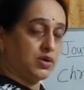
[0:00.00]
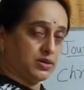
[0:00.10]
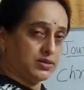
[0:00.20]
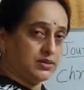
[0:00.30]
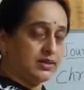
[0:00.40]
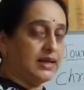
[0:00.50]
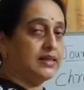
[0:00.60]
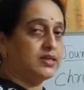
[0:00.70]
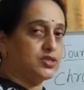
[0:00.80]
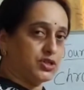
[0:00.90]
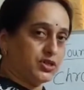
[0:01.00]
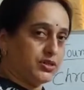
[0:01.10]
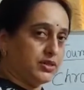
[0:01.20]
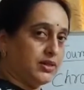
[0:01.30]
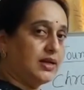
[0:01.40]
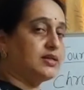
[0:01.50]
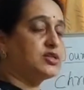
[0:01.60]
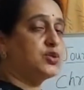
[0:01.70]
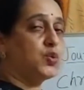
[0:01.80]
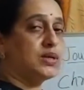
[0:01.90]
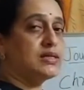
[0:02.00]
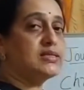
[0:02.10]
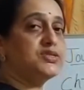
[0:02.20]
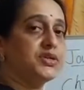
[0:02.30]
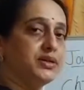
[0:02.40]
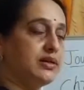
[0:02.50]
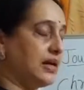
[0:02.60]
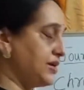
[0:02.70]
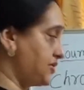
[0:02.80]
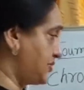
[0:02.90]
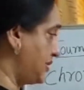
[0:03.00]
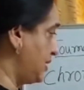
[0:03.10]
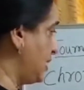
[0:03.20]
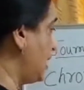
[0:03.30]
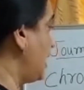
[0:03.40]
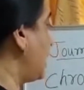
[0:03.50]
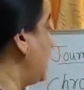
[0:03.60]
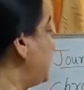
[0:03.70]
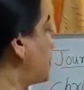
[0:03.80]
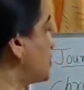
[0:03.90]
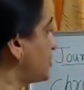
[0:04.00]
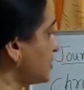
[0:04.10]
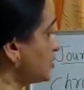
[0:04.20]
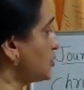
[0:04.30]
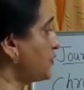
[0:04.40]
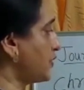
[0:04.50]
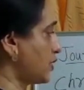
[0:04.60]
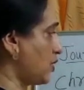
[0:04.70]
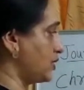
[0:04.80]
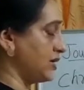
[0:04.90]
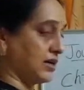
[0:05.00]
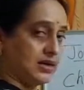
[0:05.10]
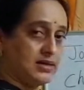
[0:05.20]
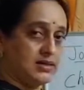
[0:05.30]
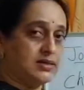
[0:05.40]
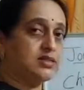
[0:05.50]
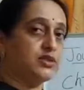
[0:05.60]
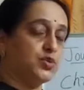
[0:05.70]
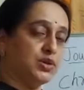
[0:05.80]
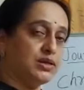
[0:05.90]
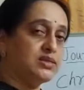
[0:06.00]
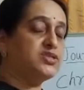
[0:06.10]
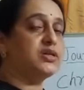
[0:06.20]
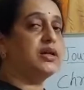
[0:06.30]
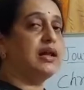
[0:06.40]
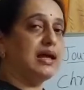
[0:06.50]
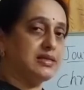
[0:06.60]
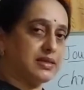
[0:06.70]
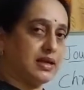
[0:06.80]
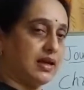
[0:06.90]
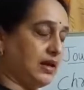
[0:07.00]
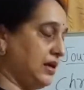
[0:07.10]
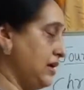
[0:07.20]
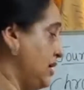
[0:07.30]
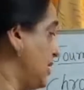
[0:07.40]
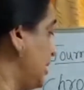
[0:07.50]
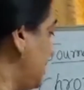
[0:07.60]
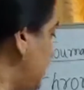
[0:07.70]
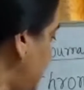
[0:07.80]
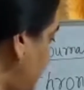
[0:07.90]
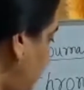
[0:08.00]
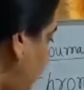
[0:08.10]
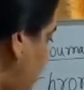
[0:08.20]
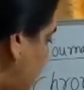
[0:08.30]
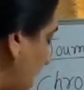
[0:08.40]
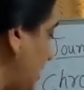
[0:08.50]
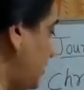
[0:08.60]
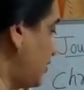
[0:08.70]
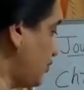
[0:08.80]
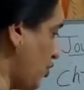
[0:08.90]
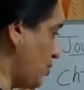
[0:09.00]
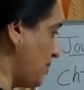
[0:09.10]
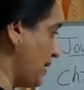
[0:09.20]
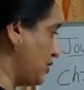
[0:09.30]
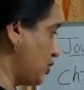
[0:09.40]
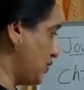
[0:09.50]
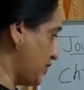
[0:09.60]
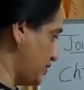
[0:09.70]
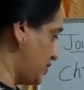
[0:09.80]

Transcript: order in the journal, it is known as journal entry, and the process of recording it is known as journalizing. There is a standard format of a